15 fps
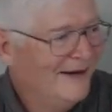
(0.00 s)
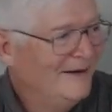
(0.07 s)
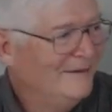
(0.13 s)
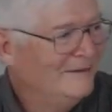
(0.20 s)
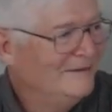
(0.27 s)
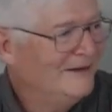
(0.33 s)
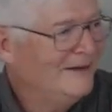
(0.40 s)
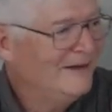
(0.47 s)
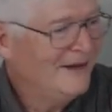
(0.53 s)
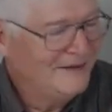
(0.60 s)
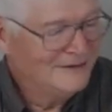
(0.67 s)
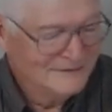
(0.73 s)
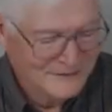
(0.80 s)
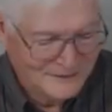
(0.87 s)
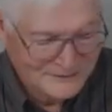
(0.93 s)
I don't need
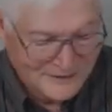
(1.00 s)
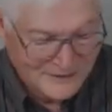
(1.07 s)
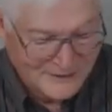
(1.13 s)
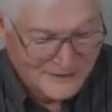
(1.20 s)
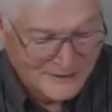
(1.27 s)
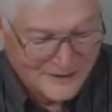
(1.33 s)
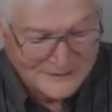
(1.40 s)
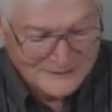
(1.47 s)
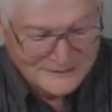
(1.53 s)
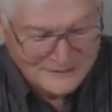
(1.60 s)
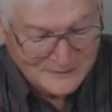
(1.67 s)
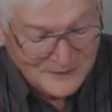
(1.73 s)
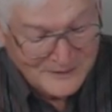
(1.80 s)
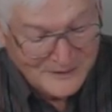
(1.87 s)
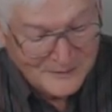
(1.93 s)
A's in those other
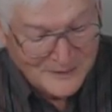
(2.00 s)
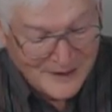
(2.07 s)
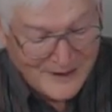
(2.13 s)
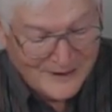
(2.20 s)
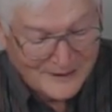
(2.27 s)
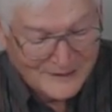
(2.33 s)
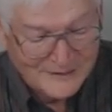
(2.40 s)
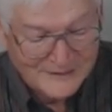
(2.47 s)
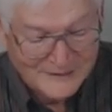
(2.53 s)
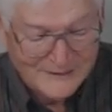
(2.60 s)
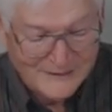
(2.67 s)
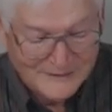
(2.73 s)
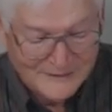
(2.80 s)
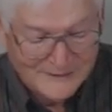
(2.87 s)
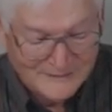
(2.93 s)
classes. But in math,
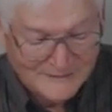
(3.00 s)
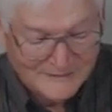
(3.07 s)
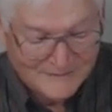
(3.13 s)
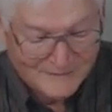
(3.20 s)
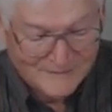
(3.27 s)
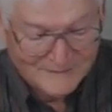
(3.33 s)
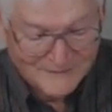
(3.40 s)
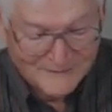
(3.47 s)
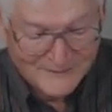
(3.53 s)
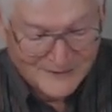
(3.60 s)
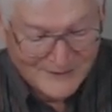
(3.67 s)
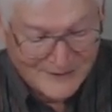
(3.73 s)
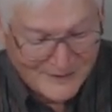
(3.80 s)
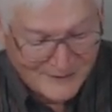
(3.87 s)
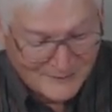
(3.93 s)

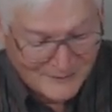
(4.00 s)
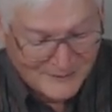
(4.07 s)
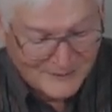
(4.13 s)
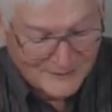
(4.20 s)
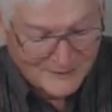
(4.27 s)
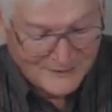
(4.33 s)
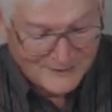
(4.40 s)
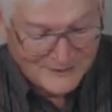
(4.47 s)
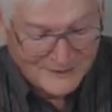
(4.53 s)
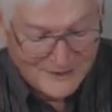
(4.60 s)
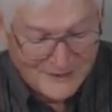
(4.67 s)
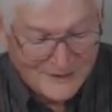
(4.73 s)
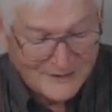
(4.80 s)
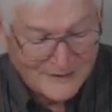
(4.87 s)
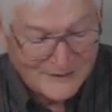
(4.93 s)
I want to earn an
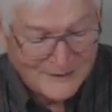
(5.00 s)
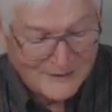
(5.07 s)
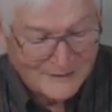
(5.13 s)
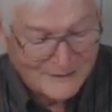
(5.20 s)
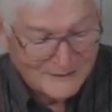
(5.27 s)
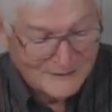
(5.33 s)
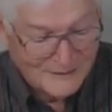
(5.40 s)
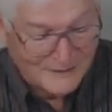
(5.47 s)
A there.